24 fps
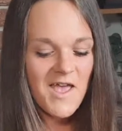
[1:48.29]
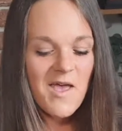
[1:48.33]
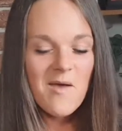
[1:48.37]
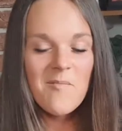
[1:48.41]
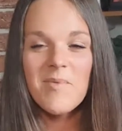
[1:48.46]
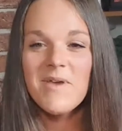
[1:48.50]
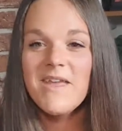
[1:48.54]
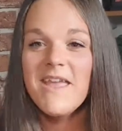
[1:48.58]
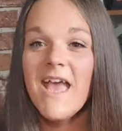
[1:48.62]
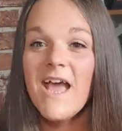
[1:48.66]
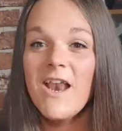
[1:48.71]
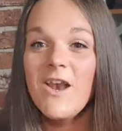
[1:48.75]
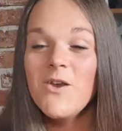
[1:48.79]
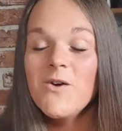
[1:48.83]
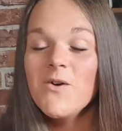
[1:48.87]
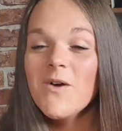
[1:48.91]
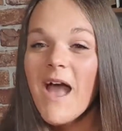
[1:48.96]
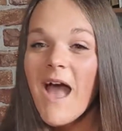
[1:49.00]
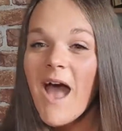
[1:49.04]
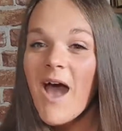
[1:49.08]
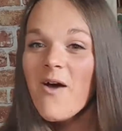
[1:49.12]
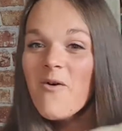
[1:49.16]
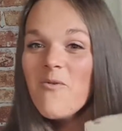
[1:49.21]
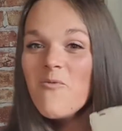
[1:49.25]
But yeah, look
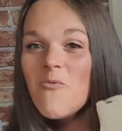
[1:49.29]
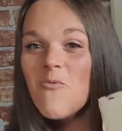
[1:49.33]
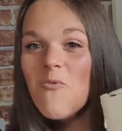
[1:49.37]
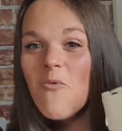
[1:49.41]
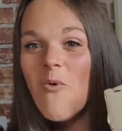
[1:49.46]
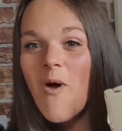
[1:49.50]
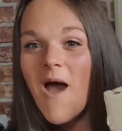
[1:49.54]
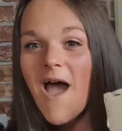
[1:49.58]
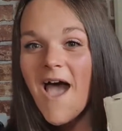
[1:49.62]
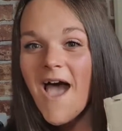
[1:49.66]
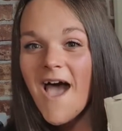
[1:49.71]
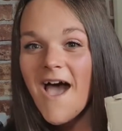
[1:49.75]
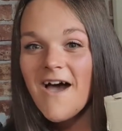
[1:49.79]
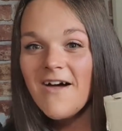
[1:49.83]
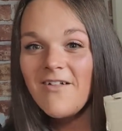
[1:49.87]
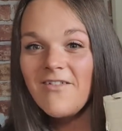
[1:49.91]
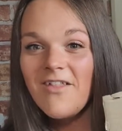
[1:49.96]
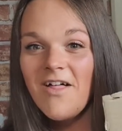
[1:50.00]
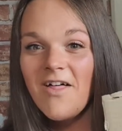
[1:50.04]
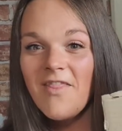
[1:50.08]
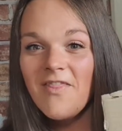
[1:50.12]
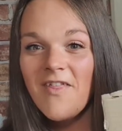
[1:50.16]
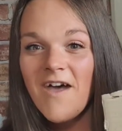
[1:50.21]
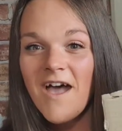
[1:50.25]
how
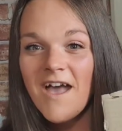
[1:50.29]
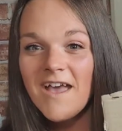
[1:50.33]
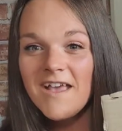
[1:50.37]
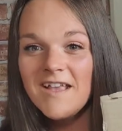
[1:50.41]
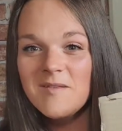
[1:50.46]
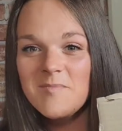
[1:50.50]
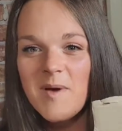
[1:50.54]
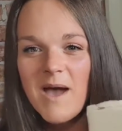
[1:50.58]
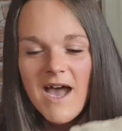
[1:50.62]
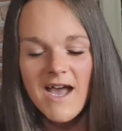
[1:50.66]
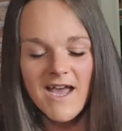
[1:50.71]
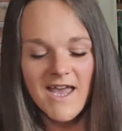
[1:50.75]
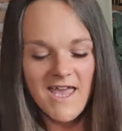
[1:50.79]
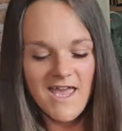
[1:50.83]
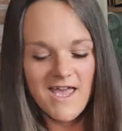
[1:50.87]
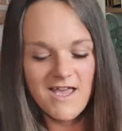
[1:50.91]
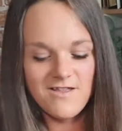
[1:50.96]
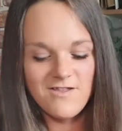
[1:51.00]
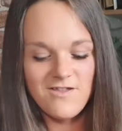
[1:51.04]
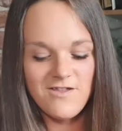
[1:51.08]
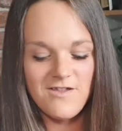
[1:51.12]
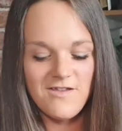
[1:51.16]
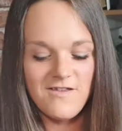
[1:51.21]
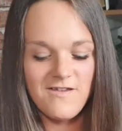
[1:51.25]
well that is
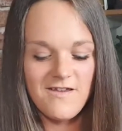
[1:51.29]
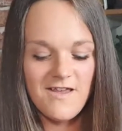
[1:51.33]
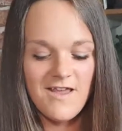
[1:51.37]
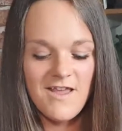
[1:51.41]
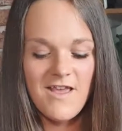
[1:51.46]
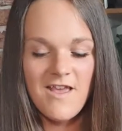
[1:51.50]
packaged.